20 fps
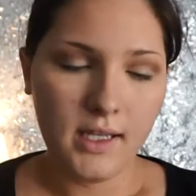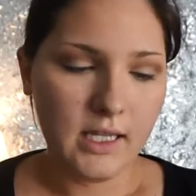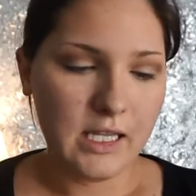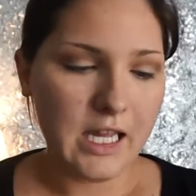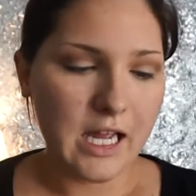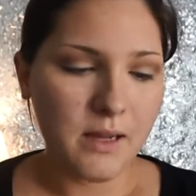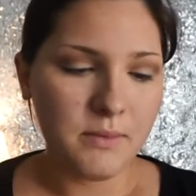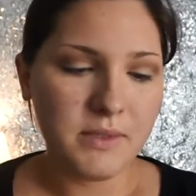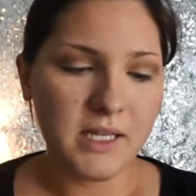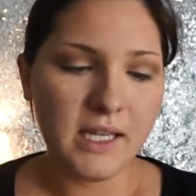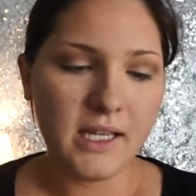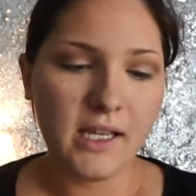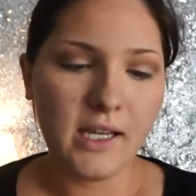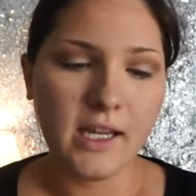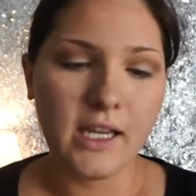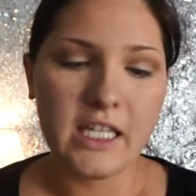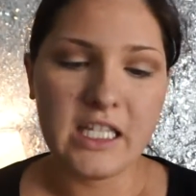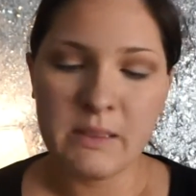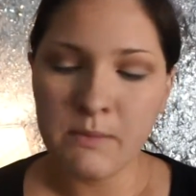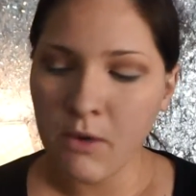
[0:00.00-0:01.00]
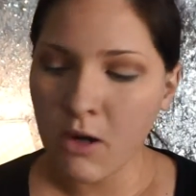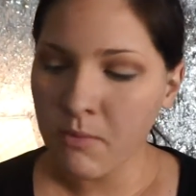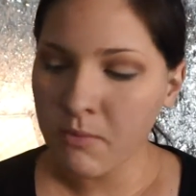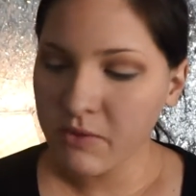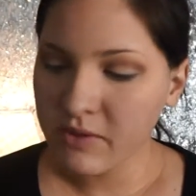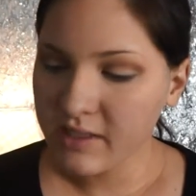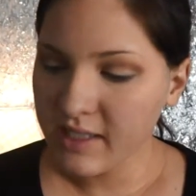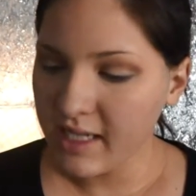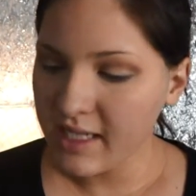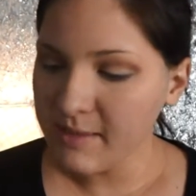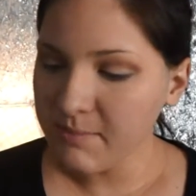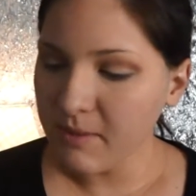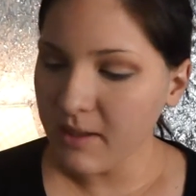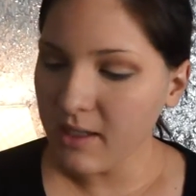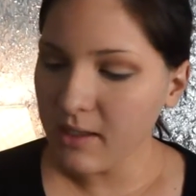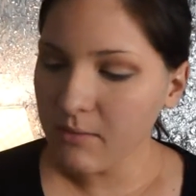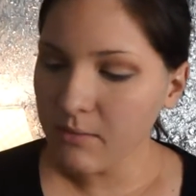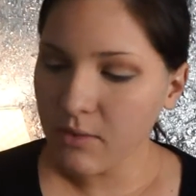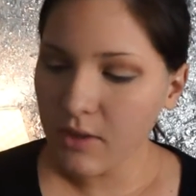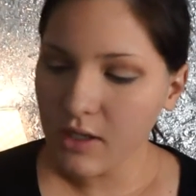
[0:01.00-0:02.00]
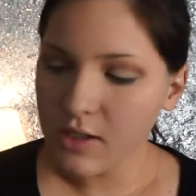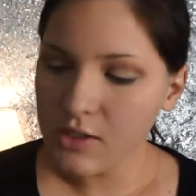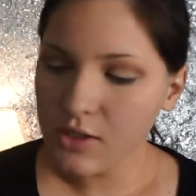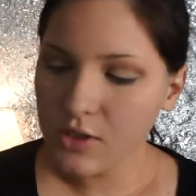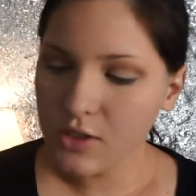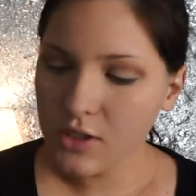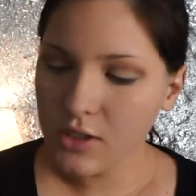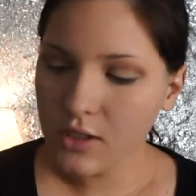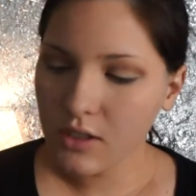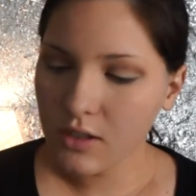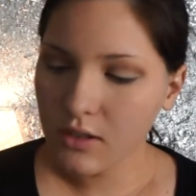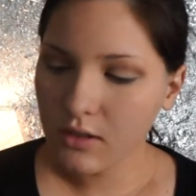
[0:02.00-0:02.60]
Now I'm taking a small precise blending brush.